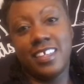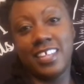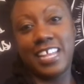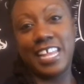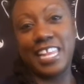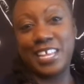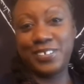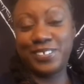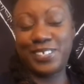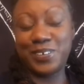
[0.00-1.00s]
Hello,
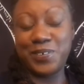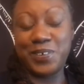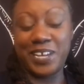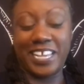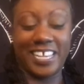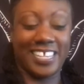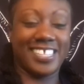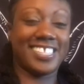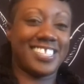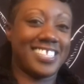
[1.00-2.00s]
Taurus.
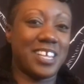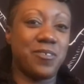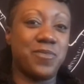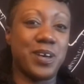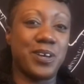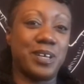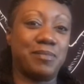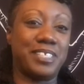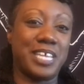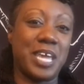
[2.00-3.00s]
Welcome
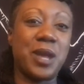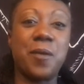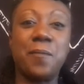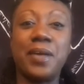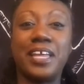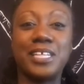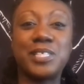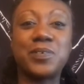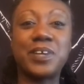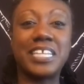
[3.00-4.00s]
to your May
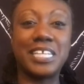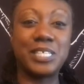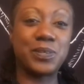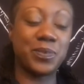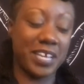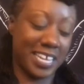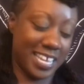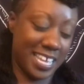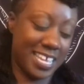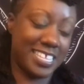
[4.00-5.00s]

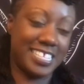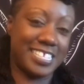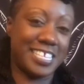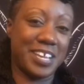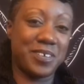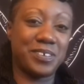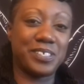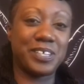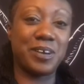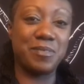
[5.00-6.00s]
2020
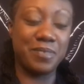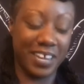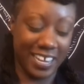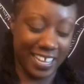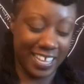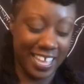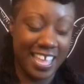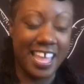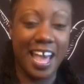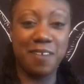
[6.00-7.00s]
Horoscope reading.
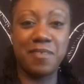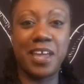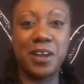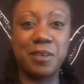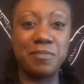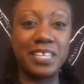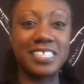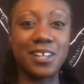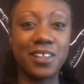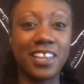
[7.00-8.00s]
I'm Erin
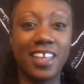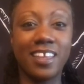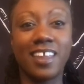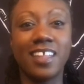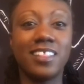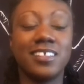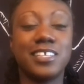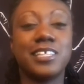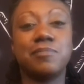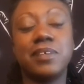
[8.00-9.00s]
Mizolette, and this
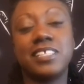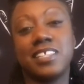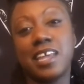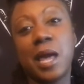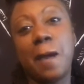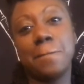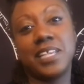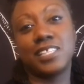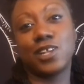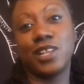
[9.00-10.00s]
is Mystic
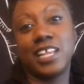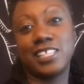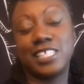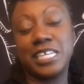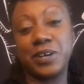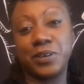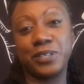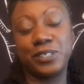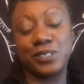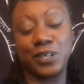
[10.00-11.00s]
Mizolette's Tarot and
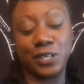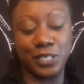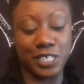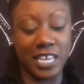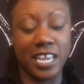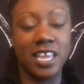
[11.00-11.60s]
Astrology.